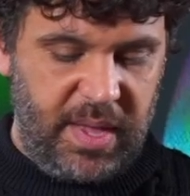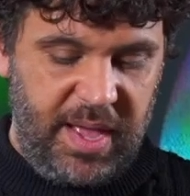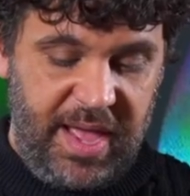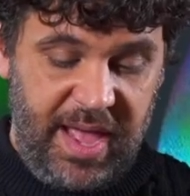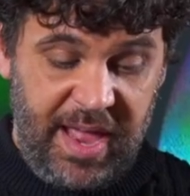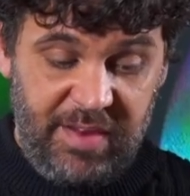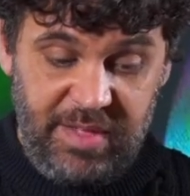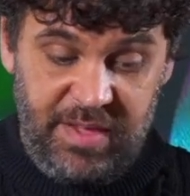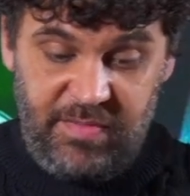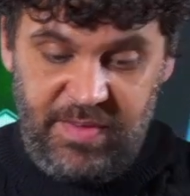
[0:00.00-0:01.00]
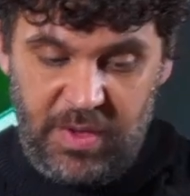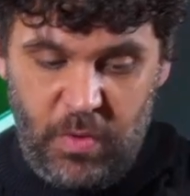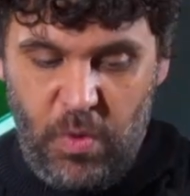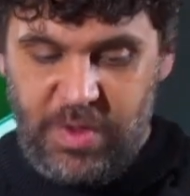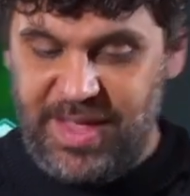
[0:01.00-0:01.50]
And if we
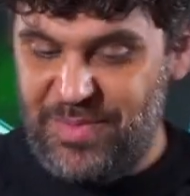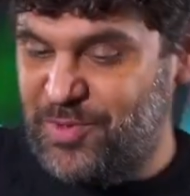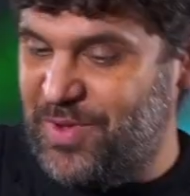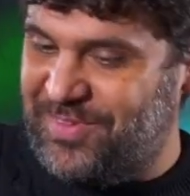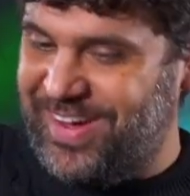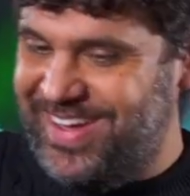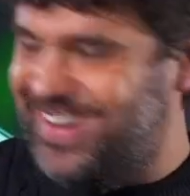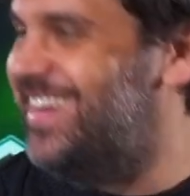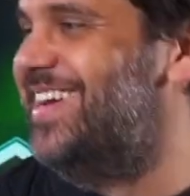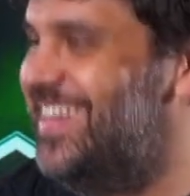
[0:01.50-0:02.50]
hook them to a wire,